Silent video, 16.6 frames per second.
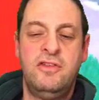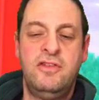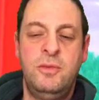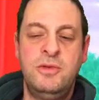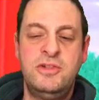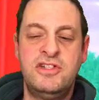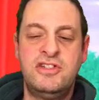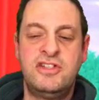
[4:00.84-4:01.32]

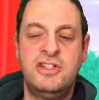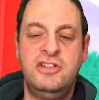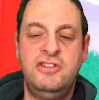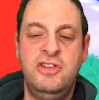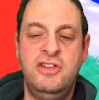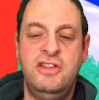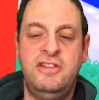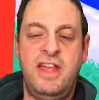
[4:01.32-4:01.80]
So we're just gonna
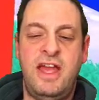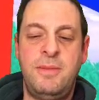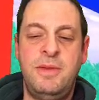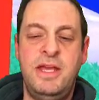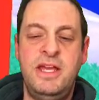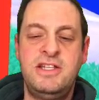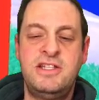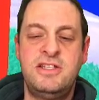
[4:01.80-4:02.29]
do the
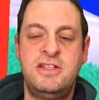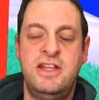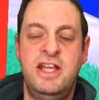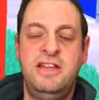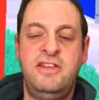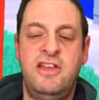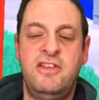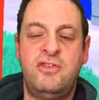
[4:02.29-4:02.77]
damage.
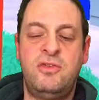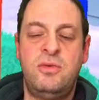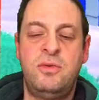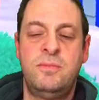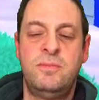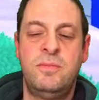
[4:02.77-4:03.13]
He does